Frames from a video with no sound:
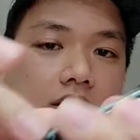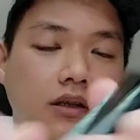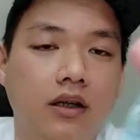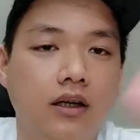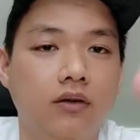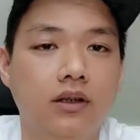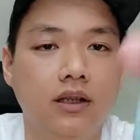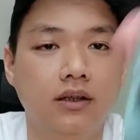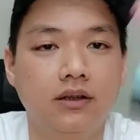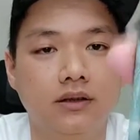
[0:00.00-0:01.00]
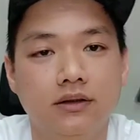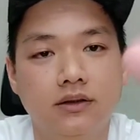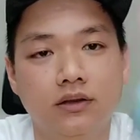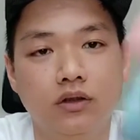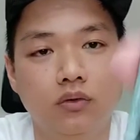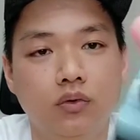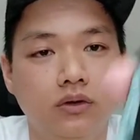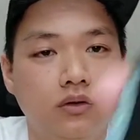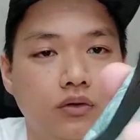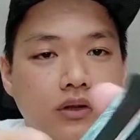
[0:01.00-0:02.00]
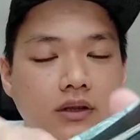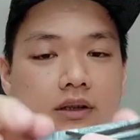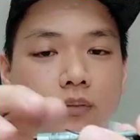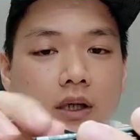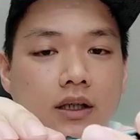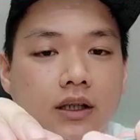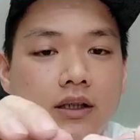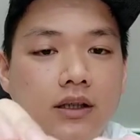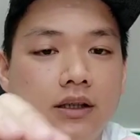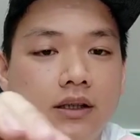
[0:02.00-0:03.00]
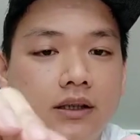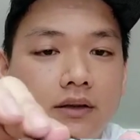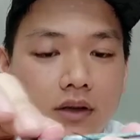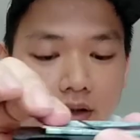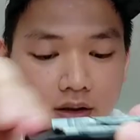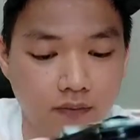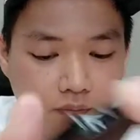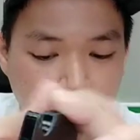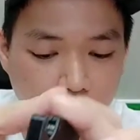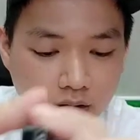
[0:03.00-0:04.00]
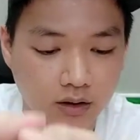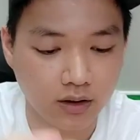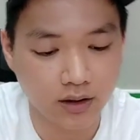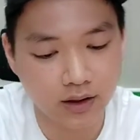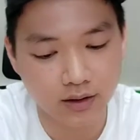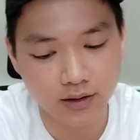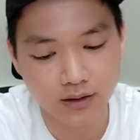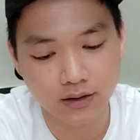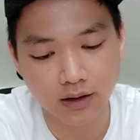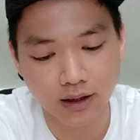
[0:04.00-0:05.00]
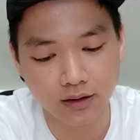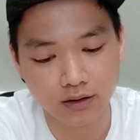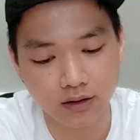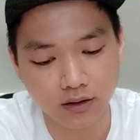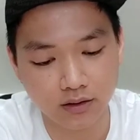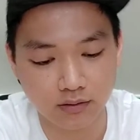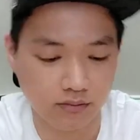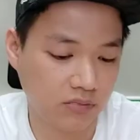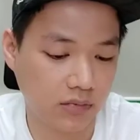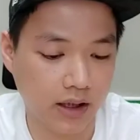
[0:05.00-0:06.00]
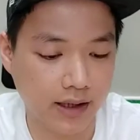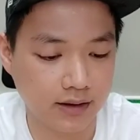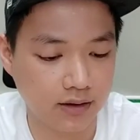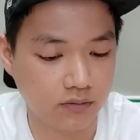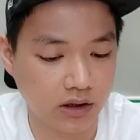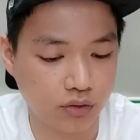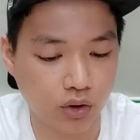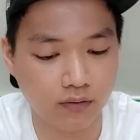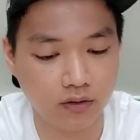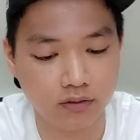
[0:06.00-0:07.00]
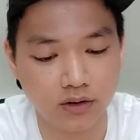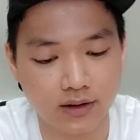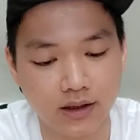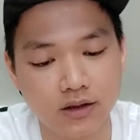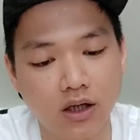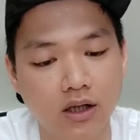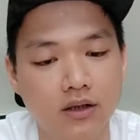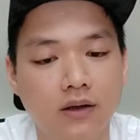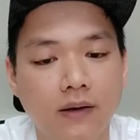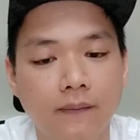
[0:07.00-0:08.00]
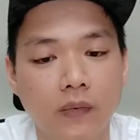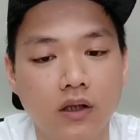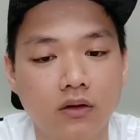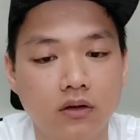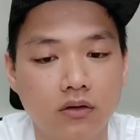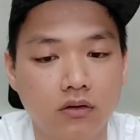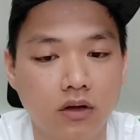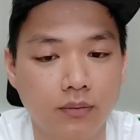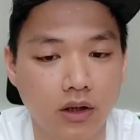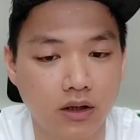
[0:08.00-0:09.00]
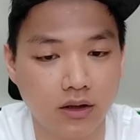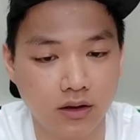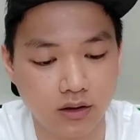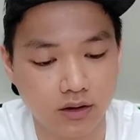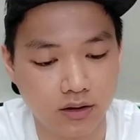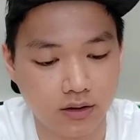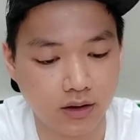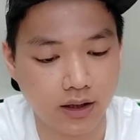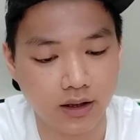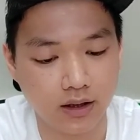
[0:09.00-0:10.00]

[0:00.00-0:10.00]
I don't think it will lose the money. Okay, and then just like I said, I travel 6 cards, so I'm gonna slide in